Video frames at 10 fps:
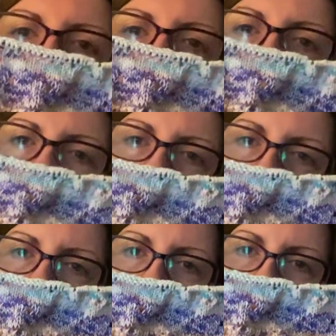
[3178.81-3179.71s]
which I don't
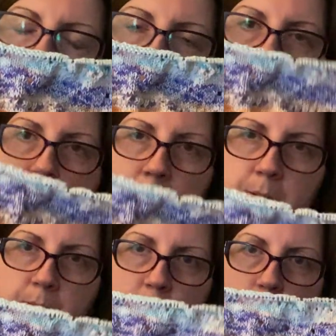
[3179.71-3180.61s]
think I'll have any
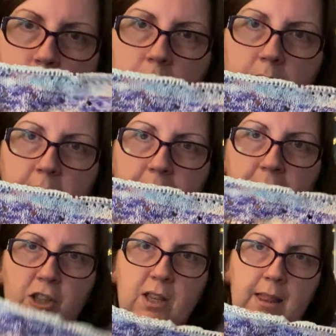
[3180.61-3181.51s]
problems
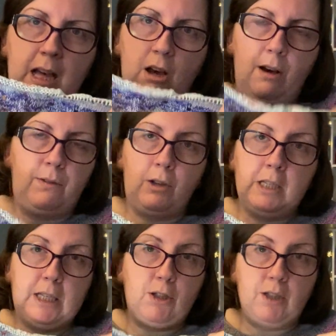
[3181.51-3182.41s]
finishing that off
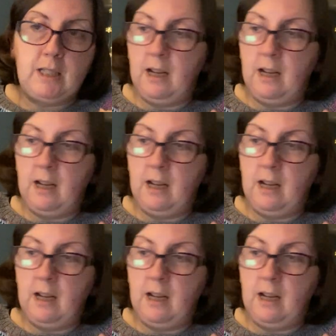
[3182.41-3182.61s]
because it's just